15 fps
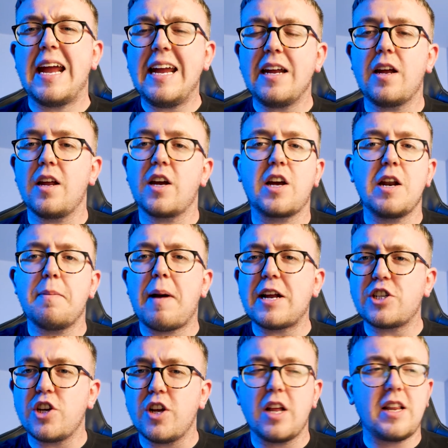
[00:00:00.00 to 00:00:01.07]
you can
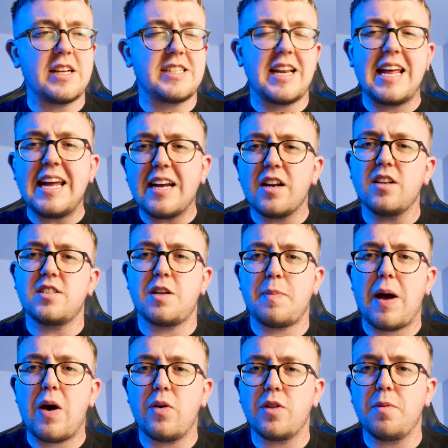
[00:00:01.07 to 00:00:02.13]
imagine that there's an eagerness
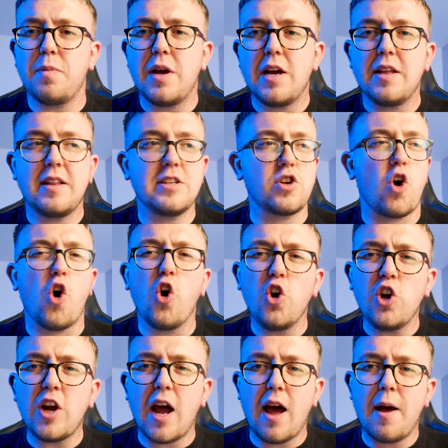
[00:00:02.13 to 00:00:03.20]
about them, there's a
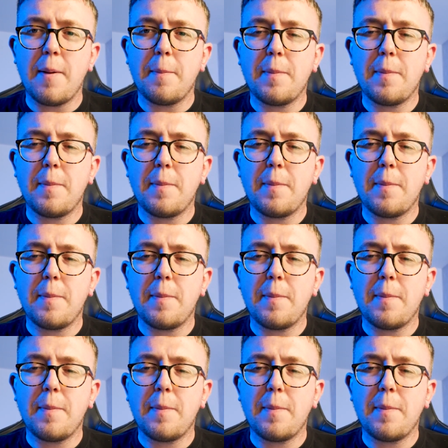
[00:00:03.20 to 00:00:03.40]
hunger,